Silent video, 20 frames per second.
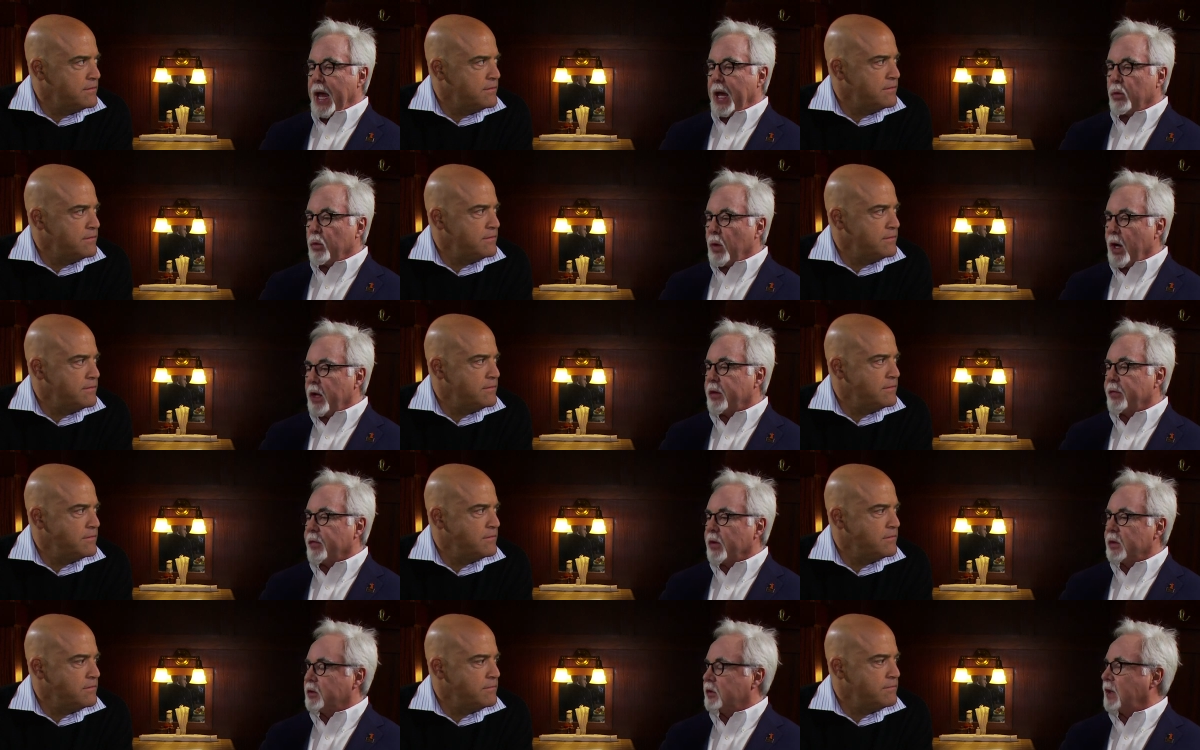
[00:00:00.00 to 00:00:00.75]
Speaker 1: and
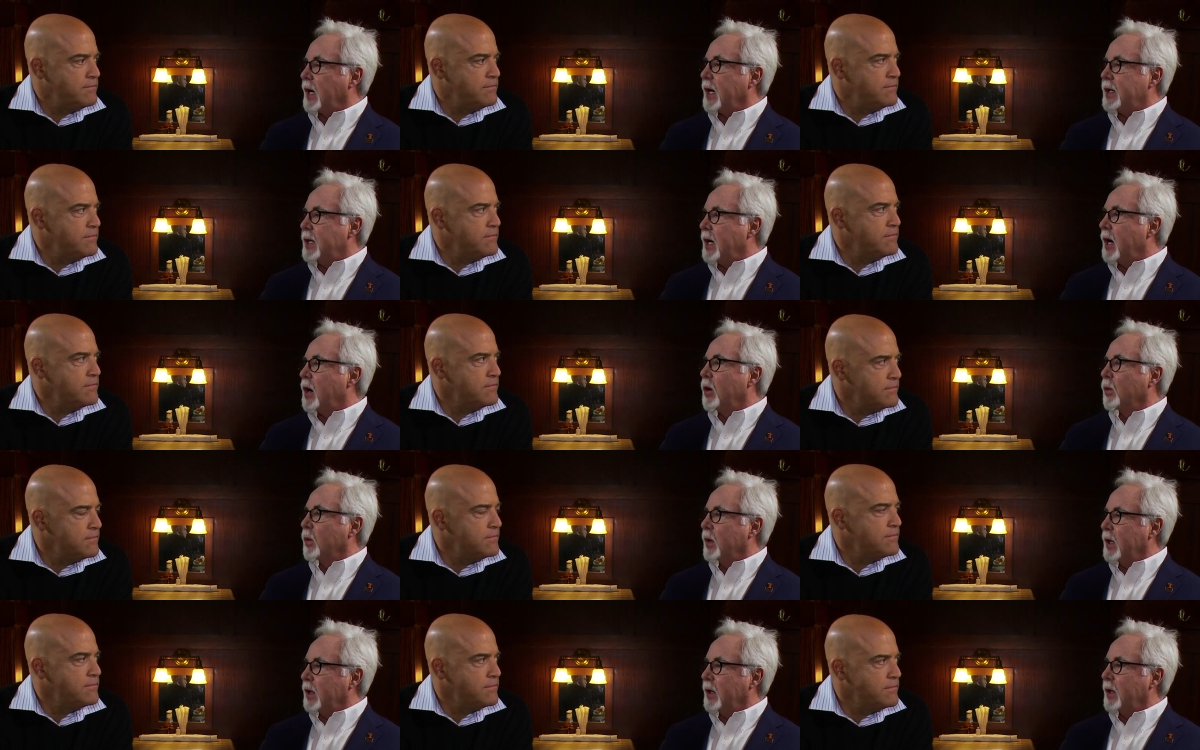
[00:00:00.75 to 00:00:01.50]
Rutherford
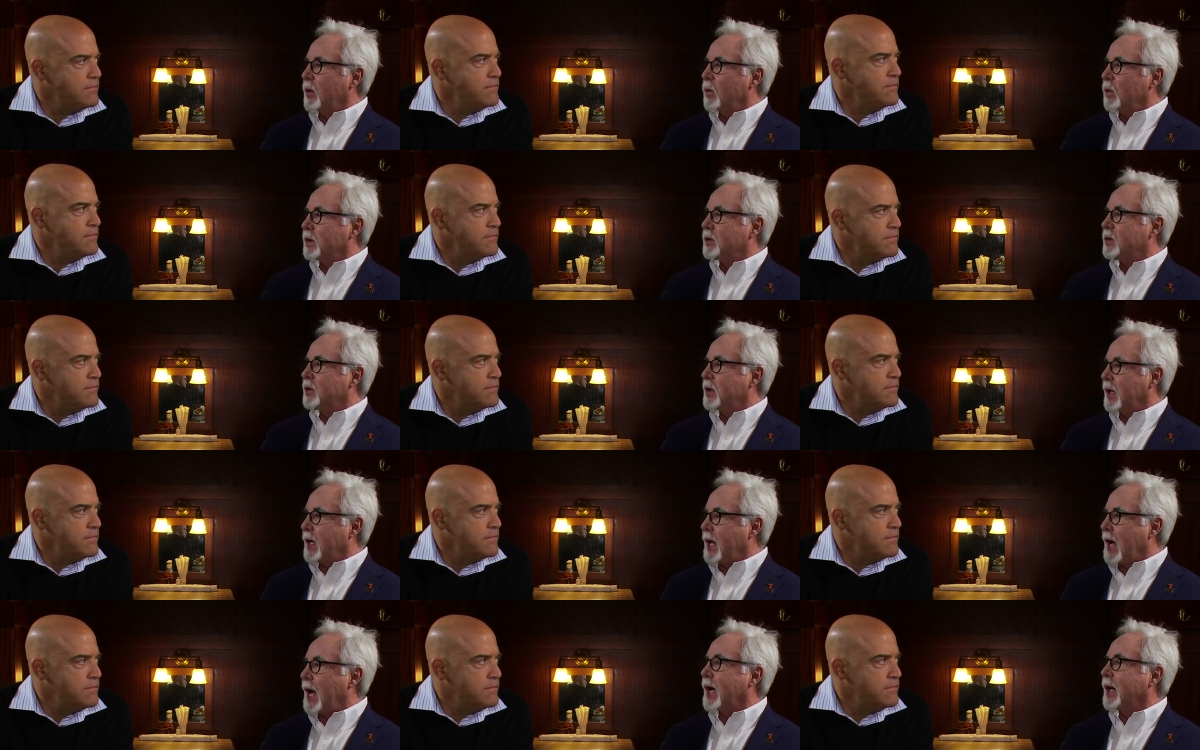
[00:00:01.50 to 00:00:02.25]
Seydel really was the
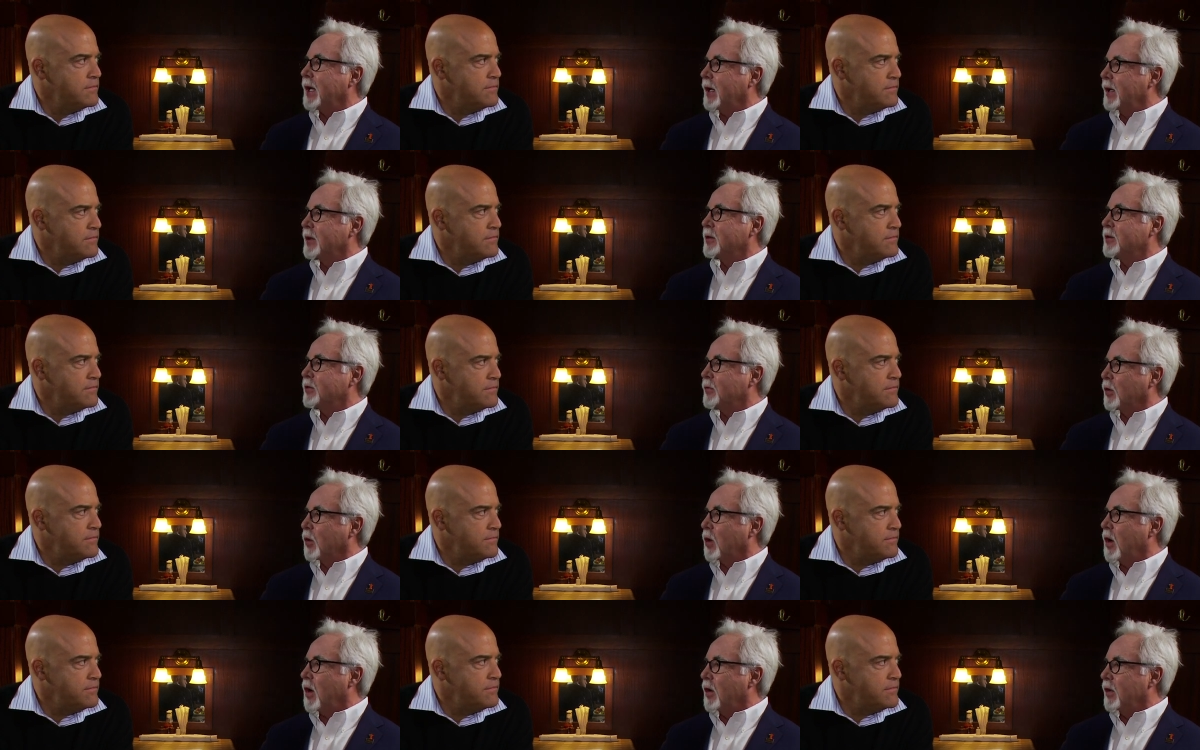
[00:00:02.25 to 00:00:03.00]
catalyst
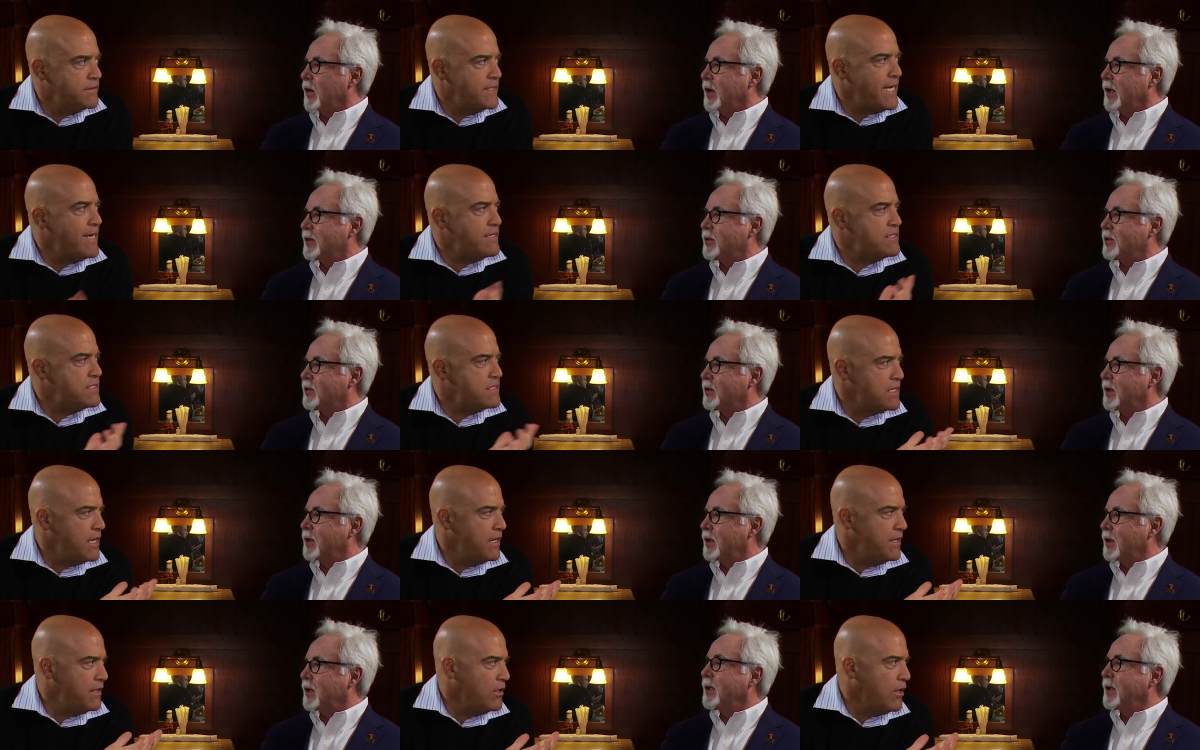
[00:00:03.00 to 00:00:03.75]
for all this. Ted's
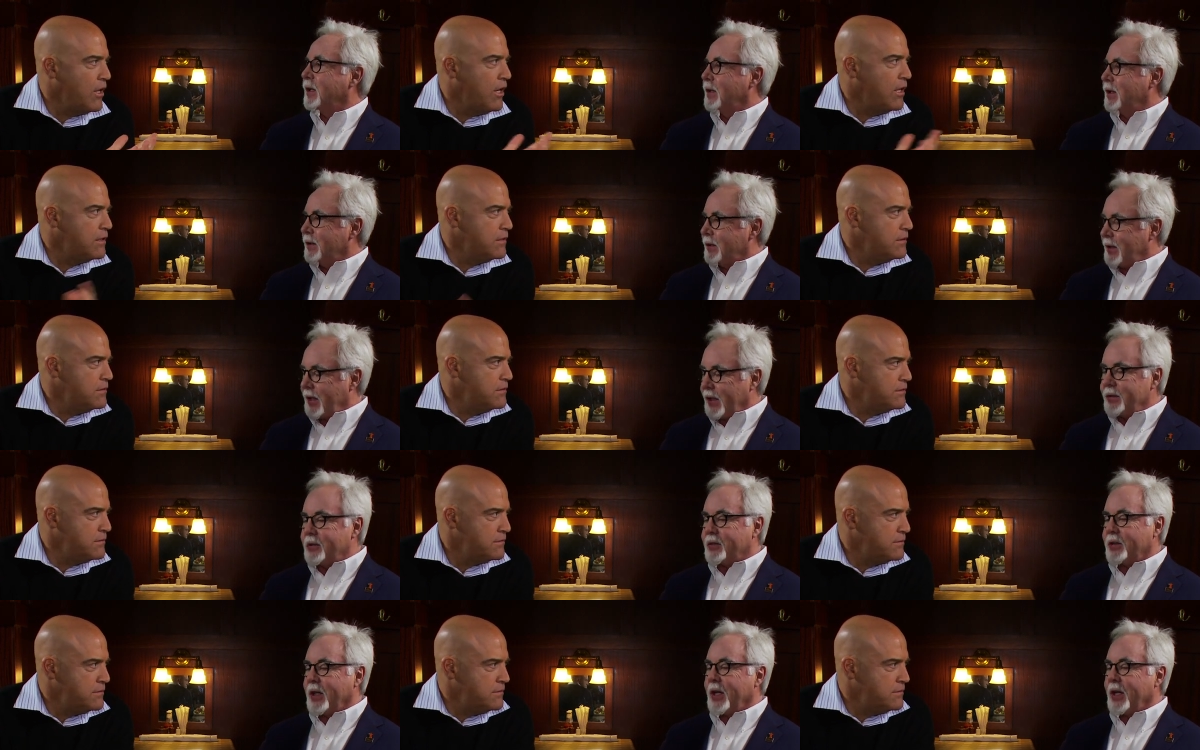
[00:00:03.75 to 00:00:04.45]
Speaker 2: son-in-law.
Speaker 1: Ted's